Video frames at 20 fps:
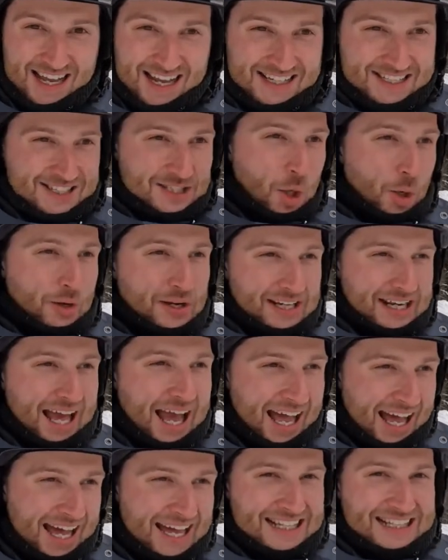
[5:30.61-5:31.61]
It's not
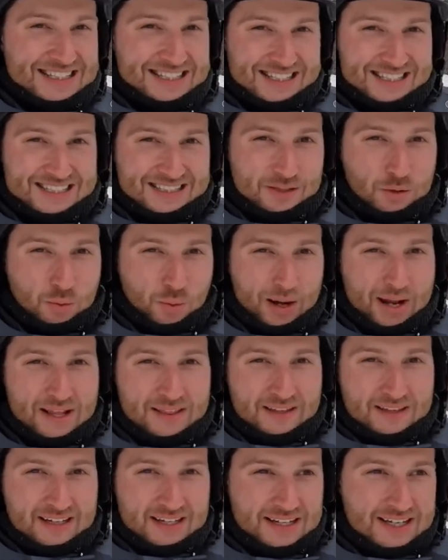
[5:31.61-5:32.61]
enhanced the way
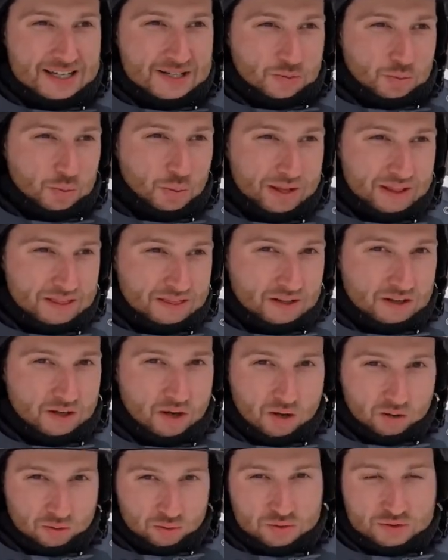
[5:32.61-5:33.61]
that it is with the
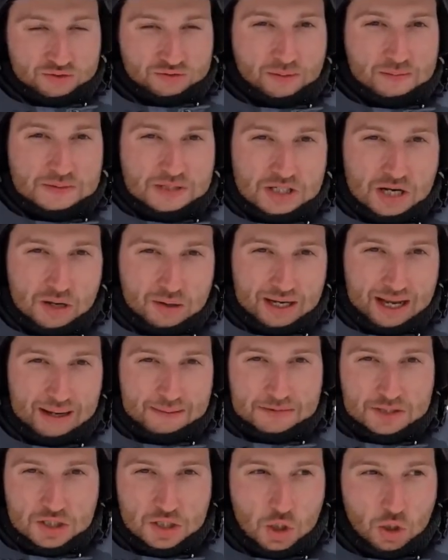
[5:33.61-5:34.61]
goggles from Snow
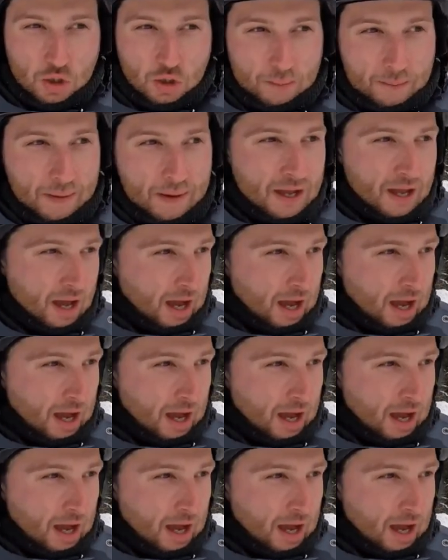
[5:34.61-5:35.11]
Camps Europe.